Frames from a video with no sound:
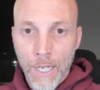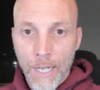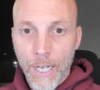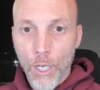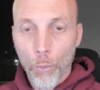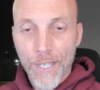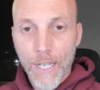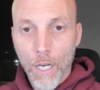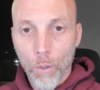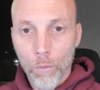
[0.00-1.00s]
Here we
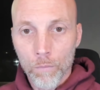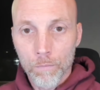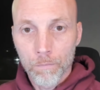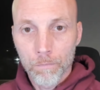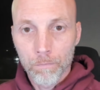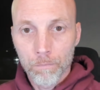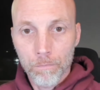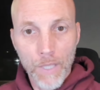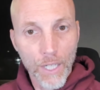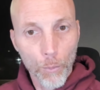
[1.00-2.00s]
go.
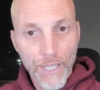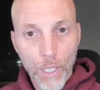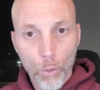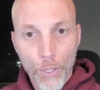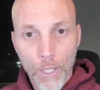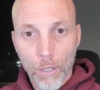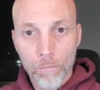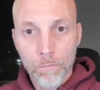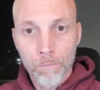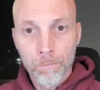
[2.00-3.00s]
Here we go, y'all.
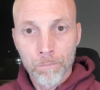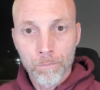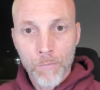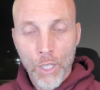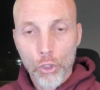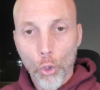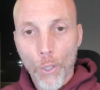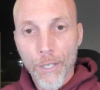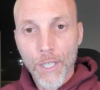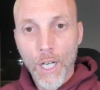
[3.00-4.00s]
So
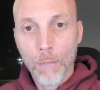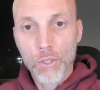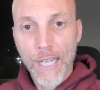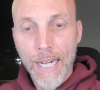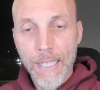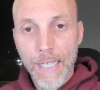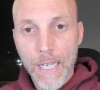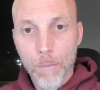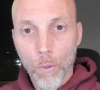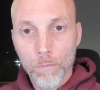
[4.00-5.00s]
here comes Cain and
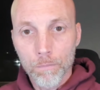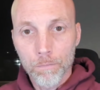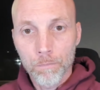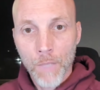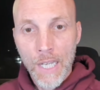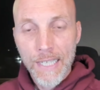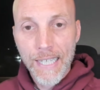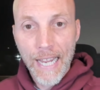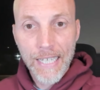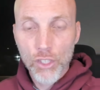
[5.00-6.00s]
Abel.
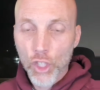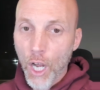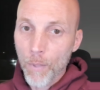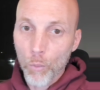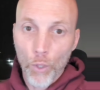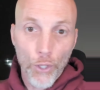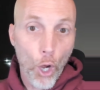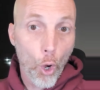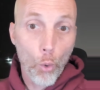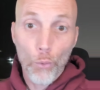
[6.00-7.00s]
Cain's coming with
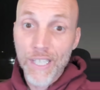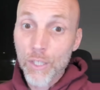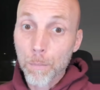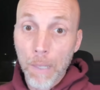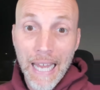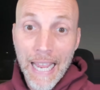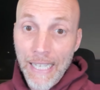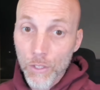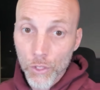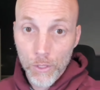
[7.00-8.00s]
all these
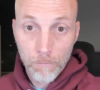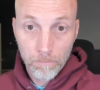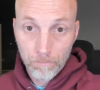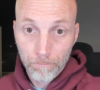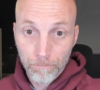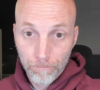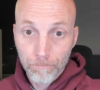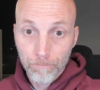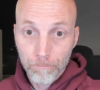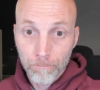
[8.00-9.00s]
plants.
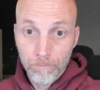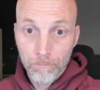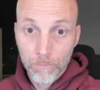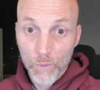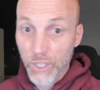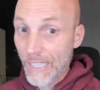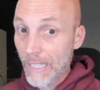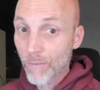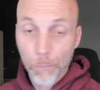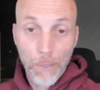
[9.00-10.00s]

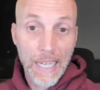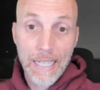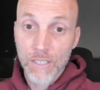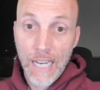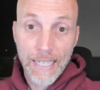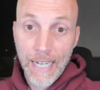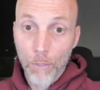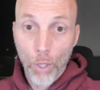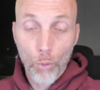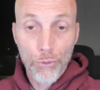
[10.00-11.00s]
Leaved plants, I
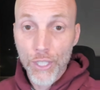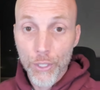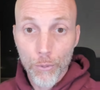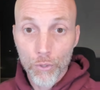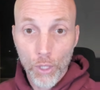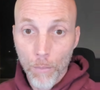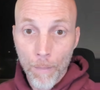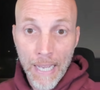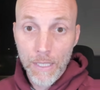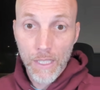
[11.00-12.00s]
guarantee you. Some of
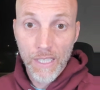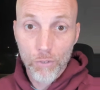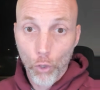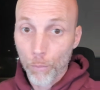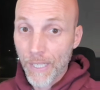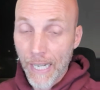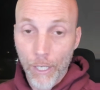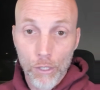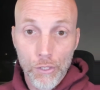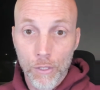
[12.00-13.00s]
them had leaves on them.
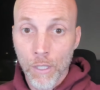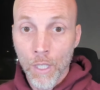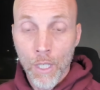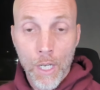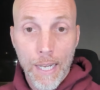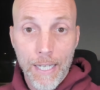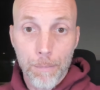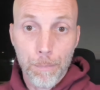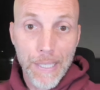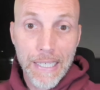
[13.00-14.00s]
Carrots and
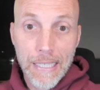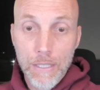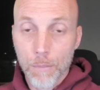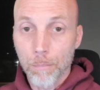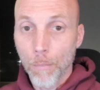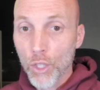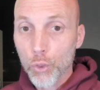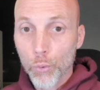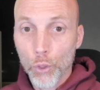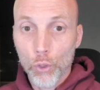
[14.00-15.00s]
peas and
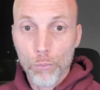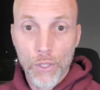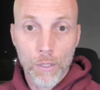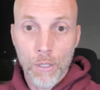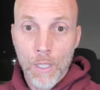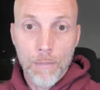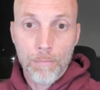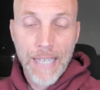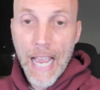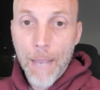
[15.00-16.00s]
mushrooms and
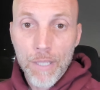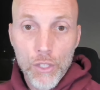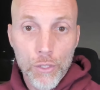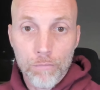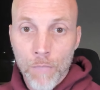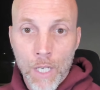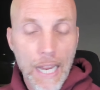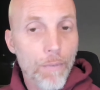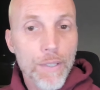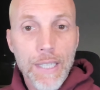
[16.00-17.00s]
cabbage and
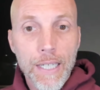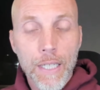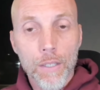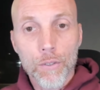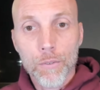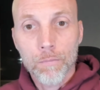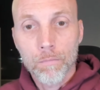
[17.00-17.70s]
everything else.